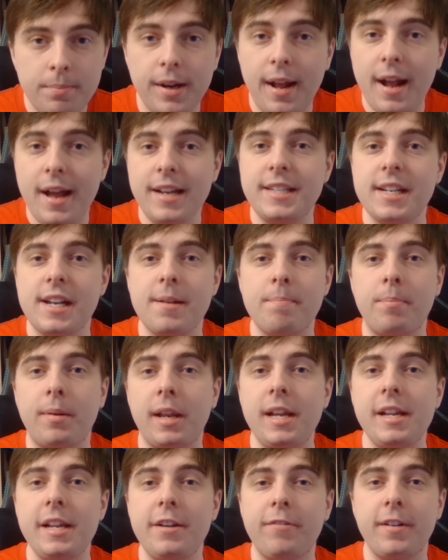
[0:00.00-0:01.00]
I had to
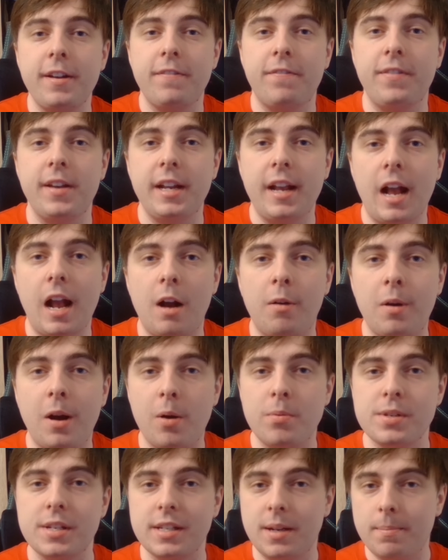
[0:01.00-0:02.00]
completely rethink how I
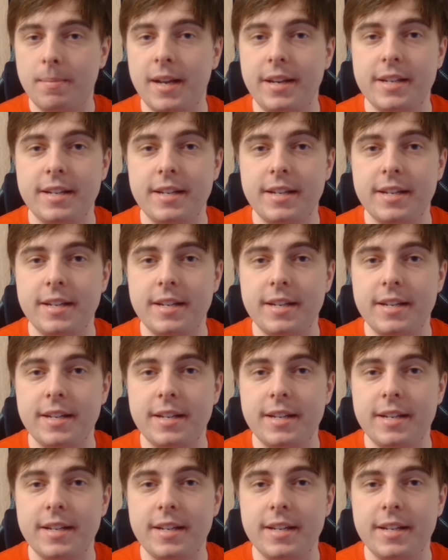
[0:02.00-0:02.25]
was going to make the